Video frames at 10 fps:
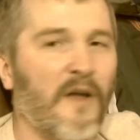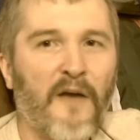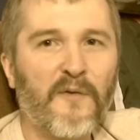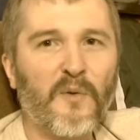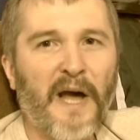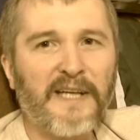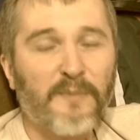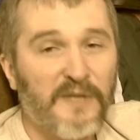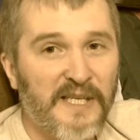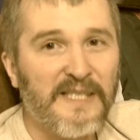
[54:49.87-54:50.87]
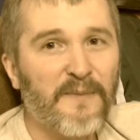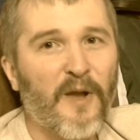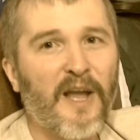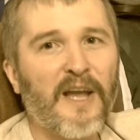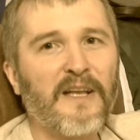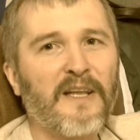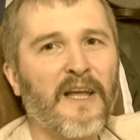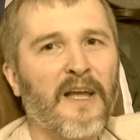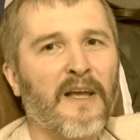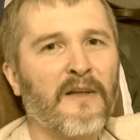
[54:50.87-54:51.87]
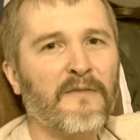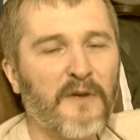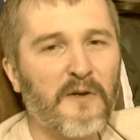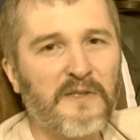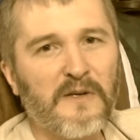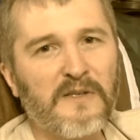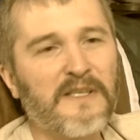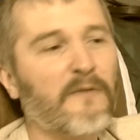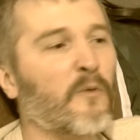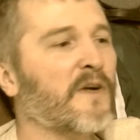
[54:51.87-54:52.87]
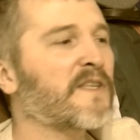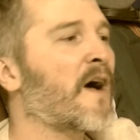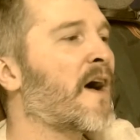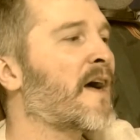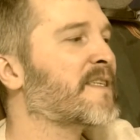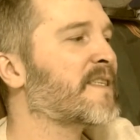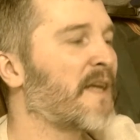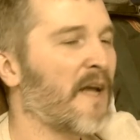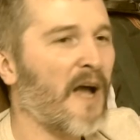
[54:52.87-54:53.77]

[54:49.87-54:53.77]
If you'd like to participate in future Civil War talks,